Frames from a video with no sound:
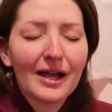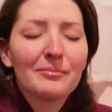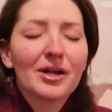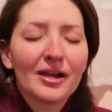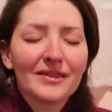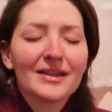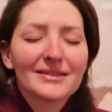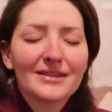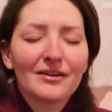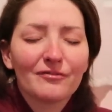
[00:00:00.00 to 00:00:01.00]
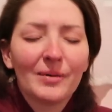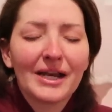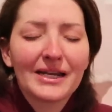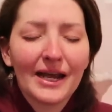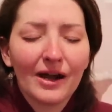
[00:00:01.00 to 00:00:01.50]
I'm not in that state of
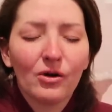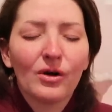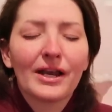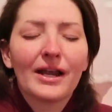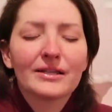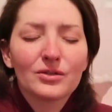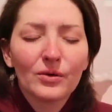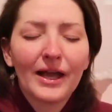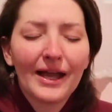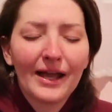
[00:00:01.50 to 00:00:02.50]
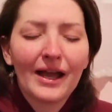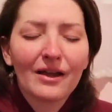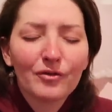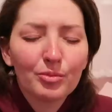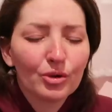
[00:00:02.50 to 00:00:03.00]
mind now, and I, it's okay. I
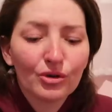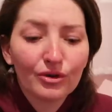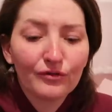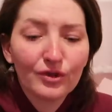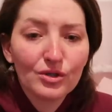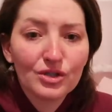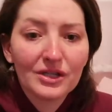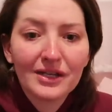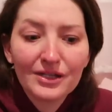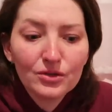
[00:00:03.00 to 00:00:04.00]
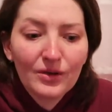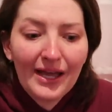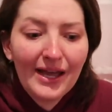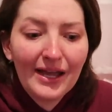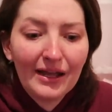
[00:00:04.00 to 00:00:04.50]
have a pleural effusion. It's
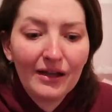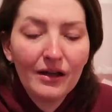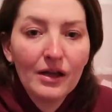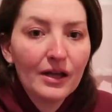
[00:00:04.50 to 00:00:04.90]
okay.